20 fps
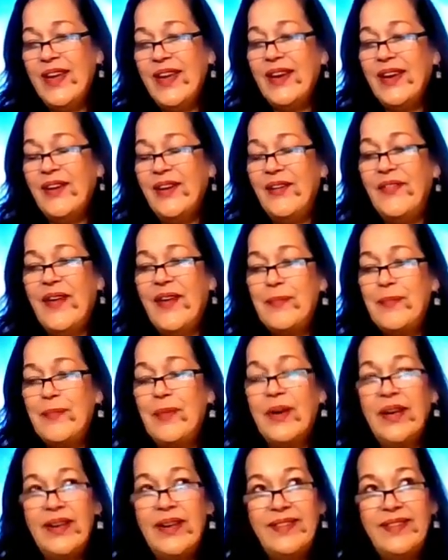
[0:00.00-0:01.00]
think of a
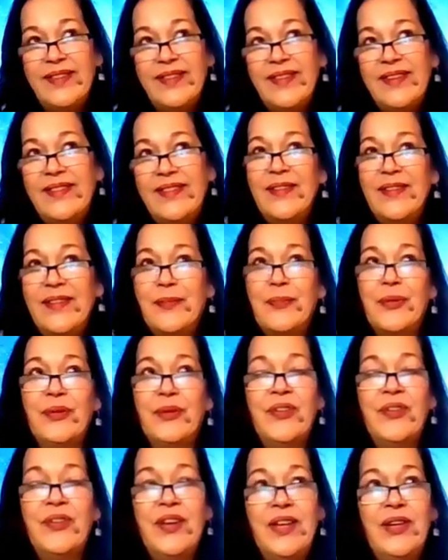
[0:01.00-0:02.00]
Pisces in
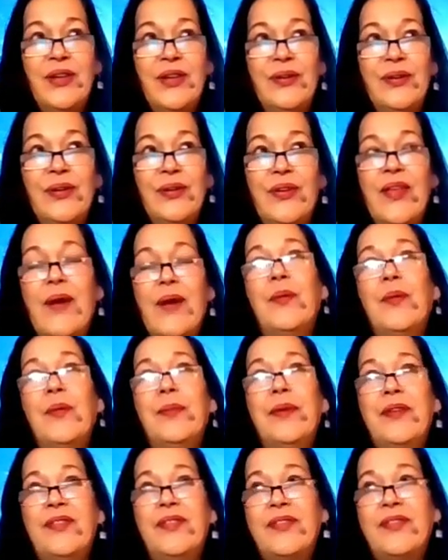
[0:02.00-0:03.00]
particular that
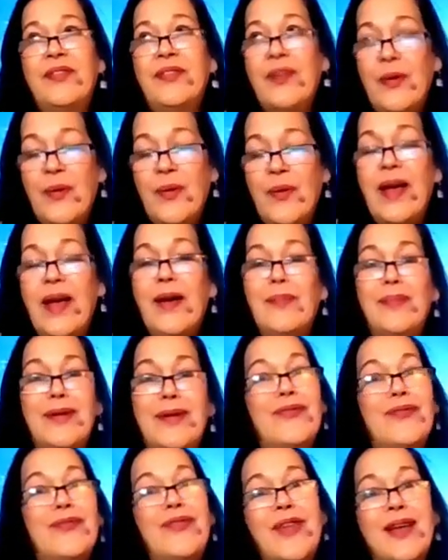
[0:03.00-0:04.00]
will be so
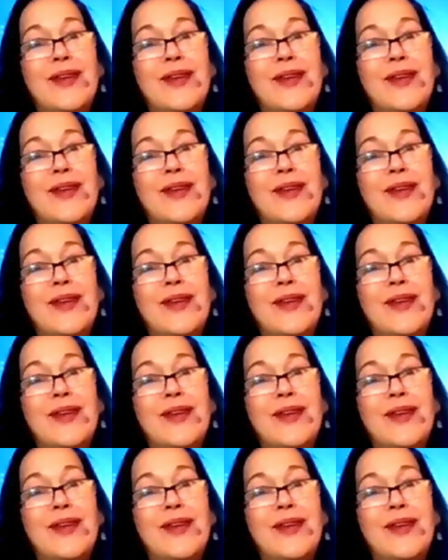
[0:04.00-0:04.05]
happy if